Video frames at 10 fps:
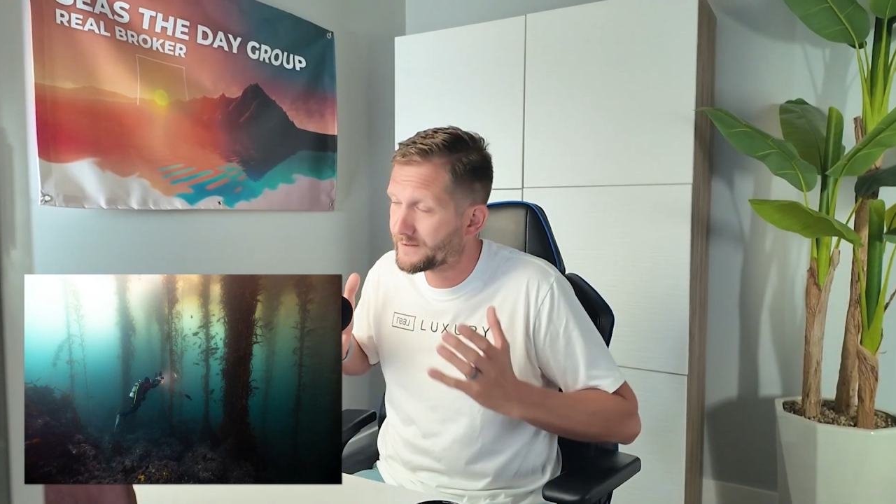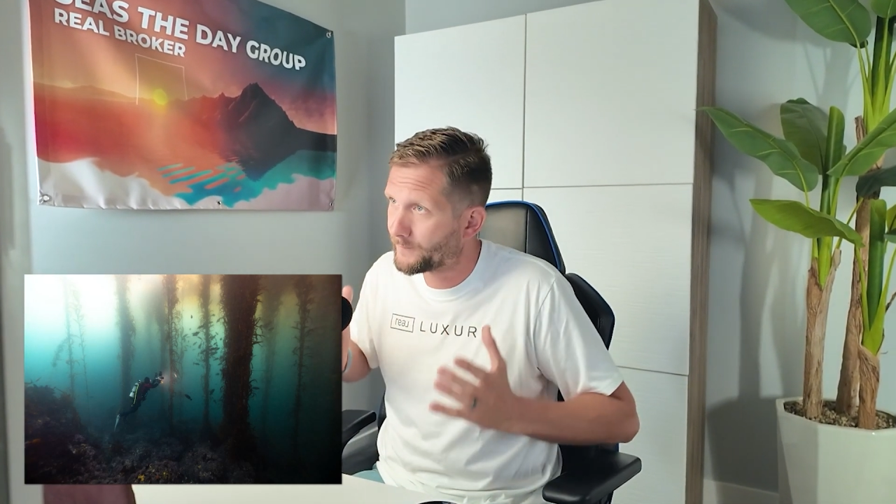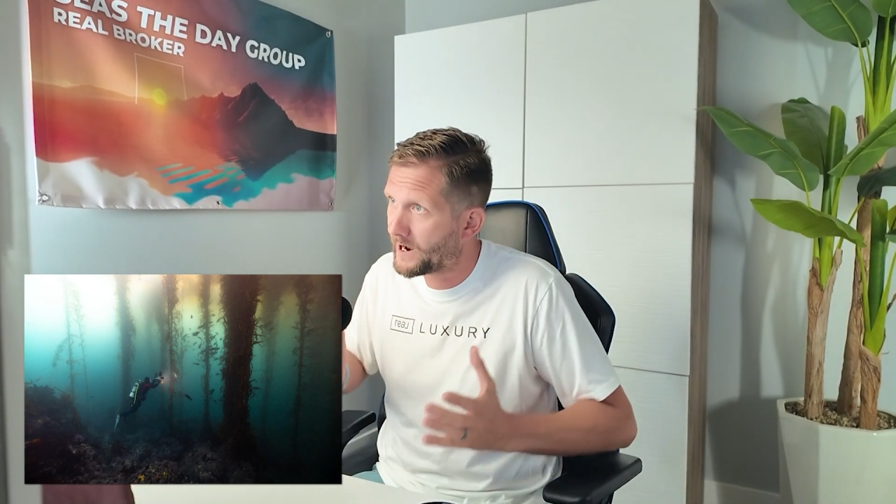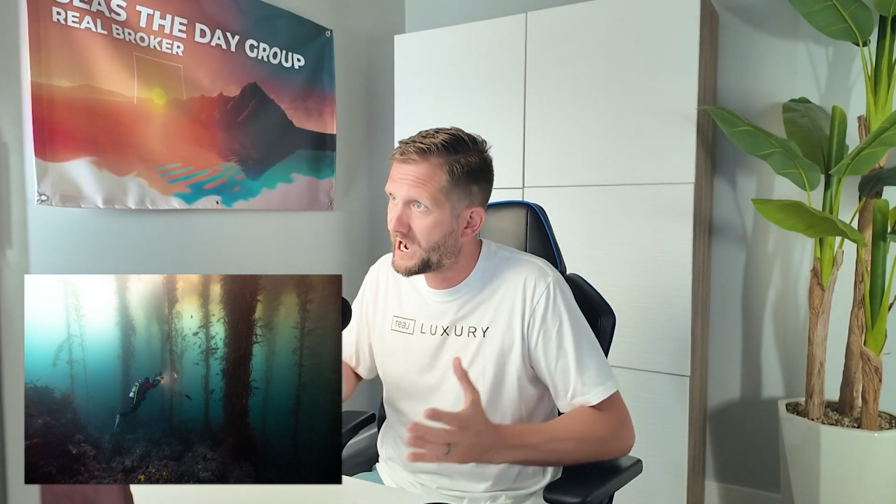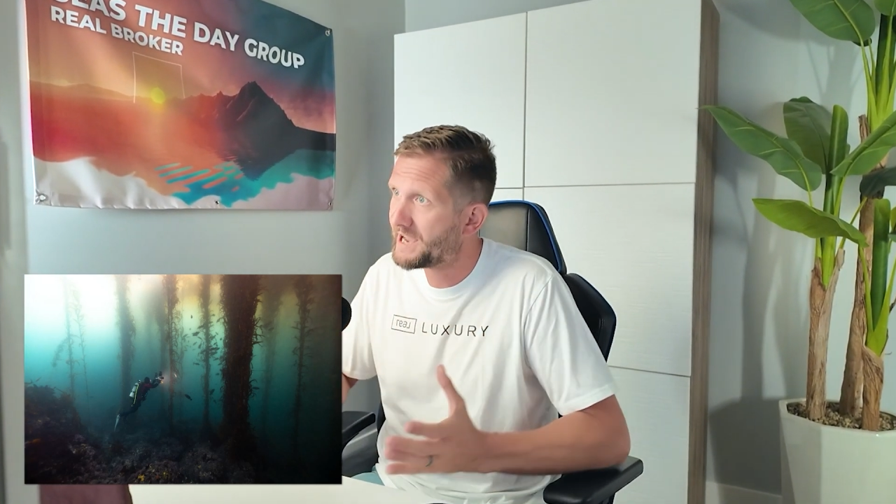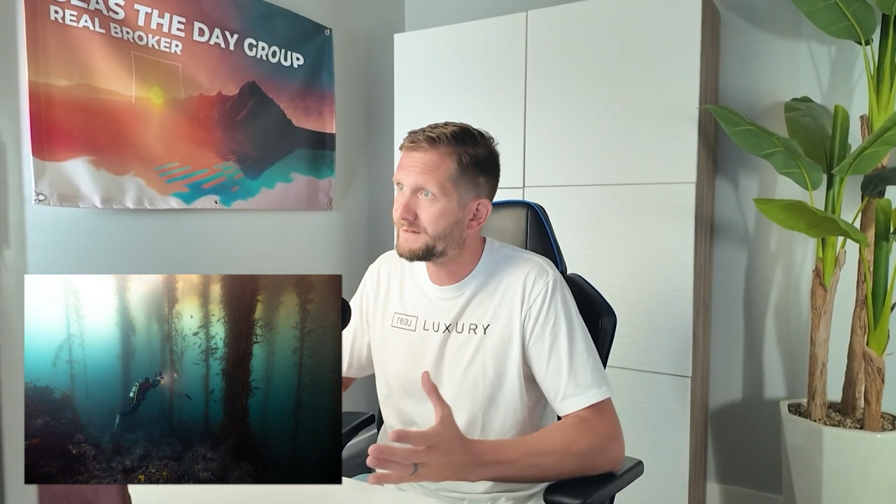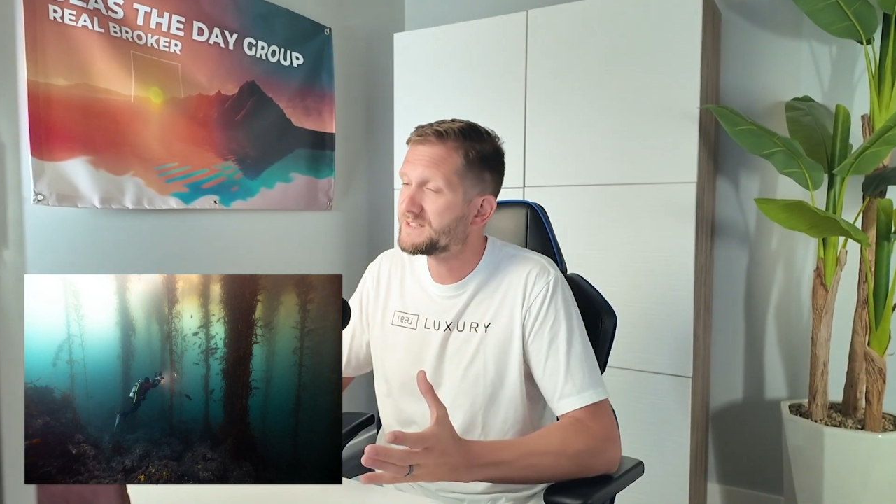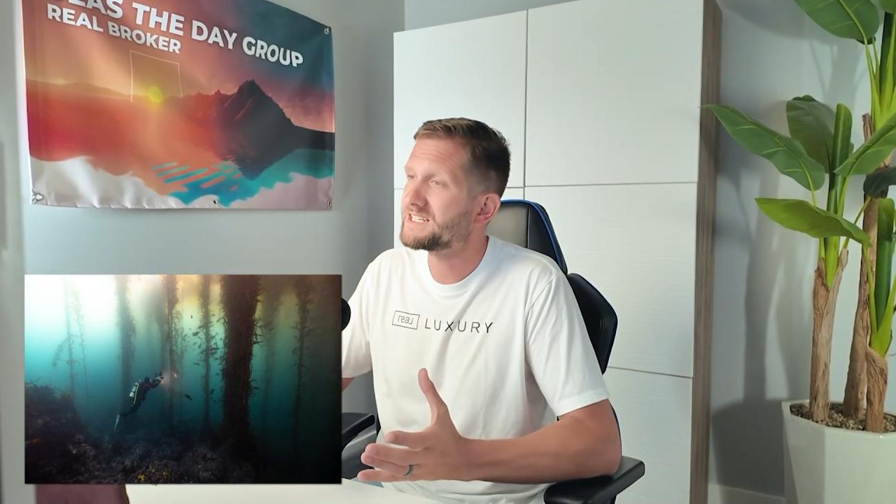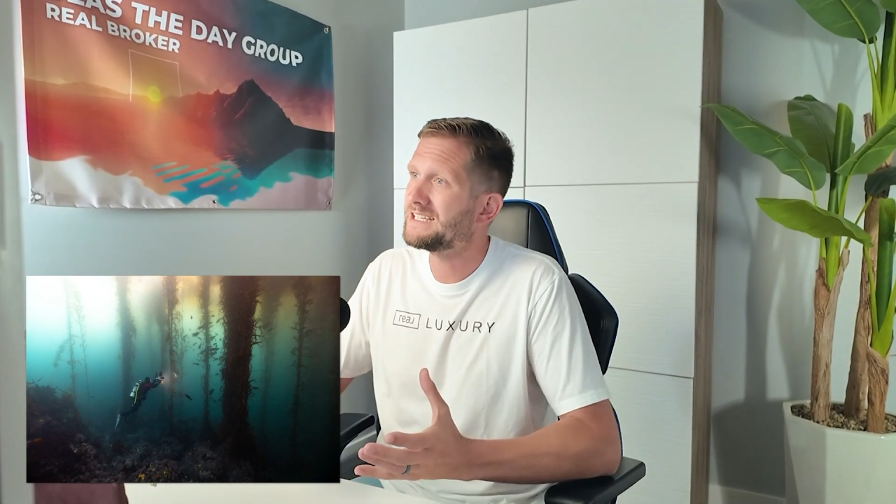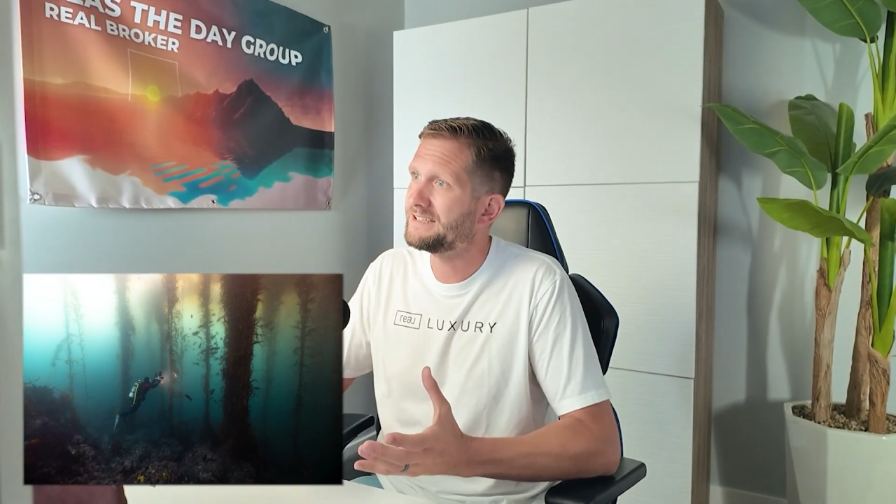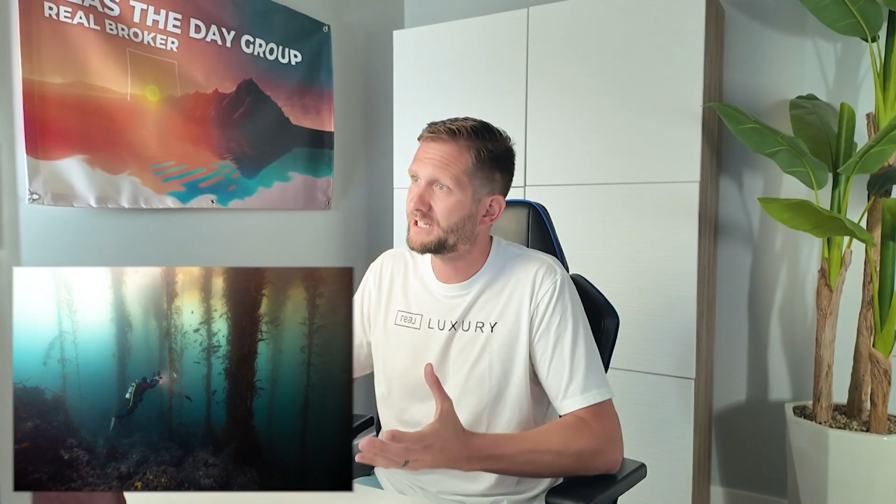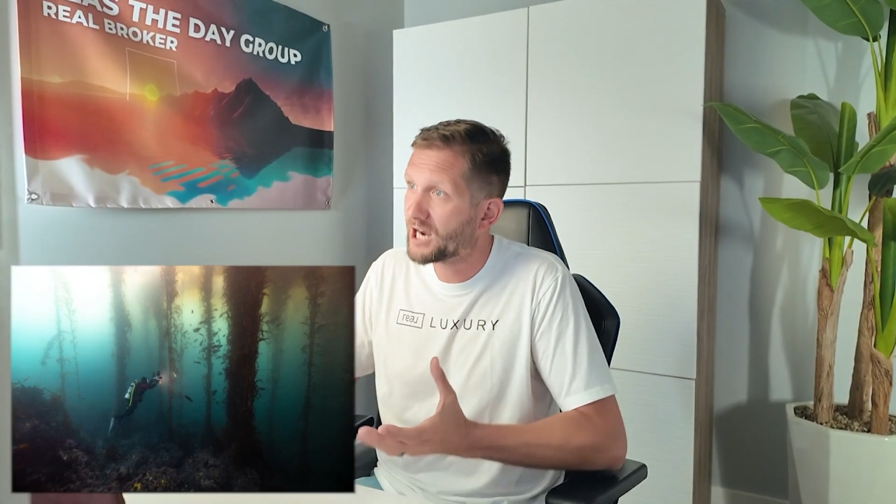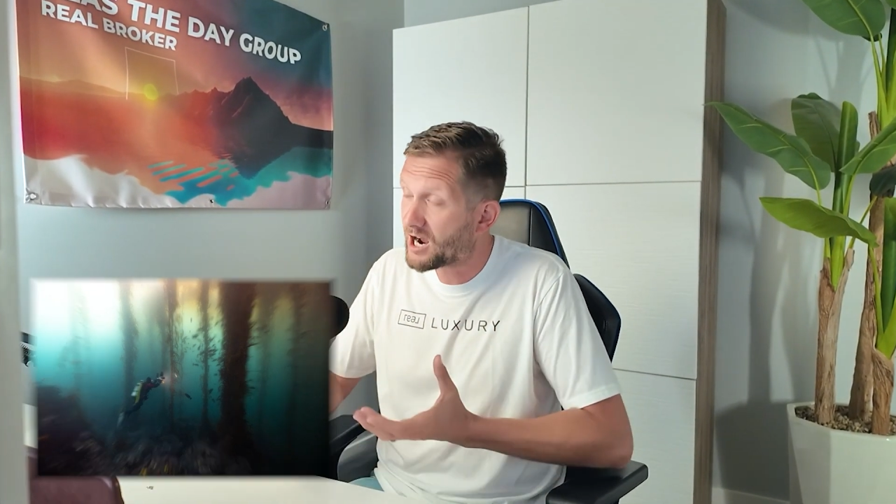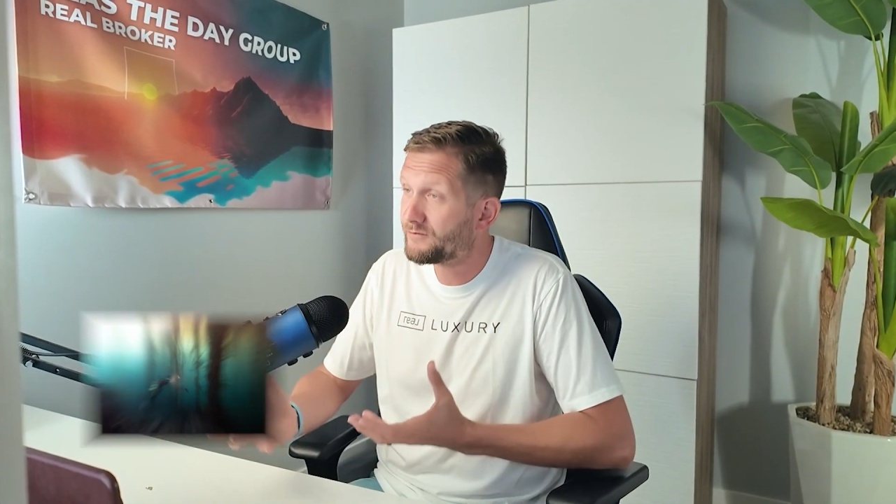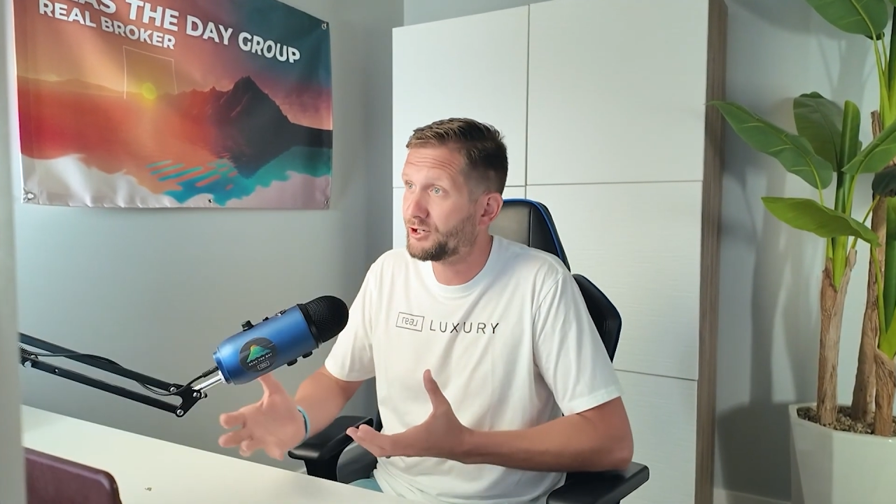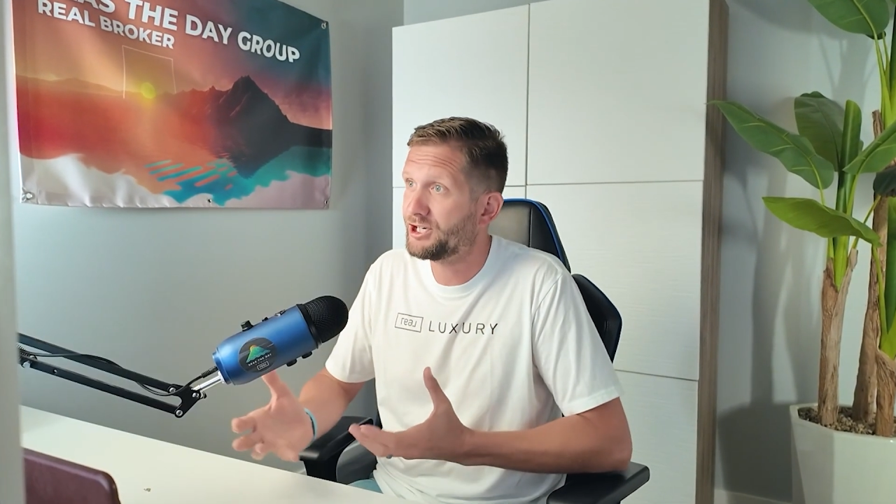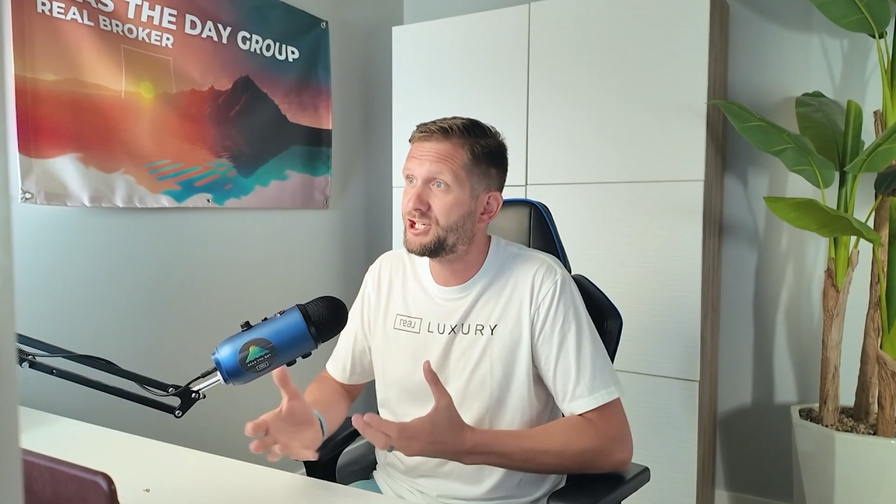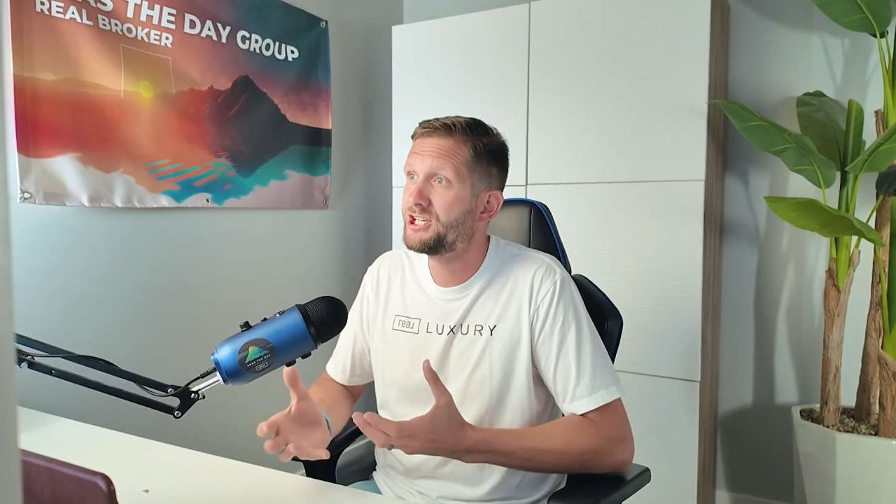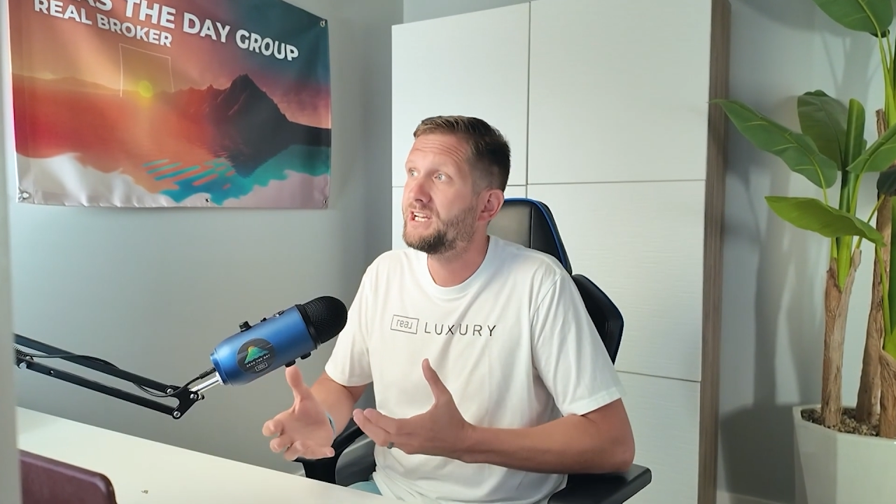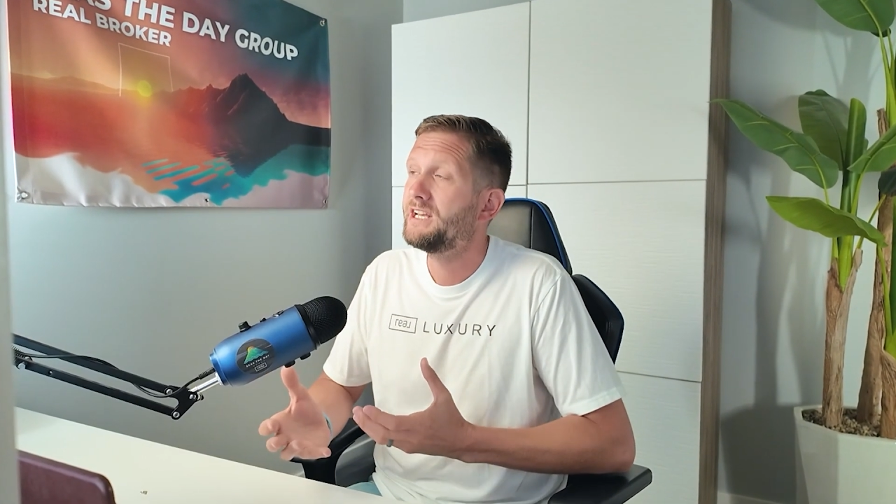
thrives in the coverage